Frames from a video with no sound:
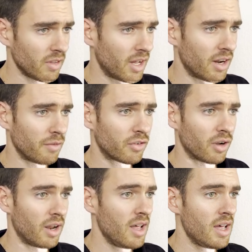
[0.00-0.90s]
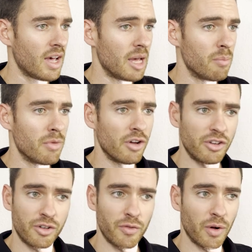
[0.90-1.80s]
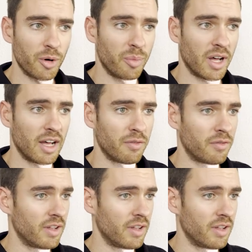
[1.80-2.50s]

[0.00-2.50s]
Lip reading: and I've got a merged folder path,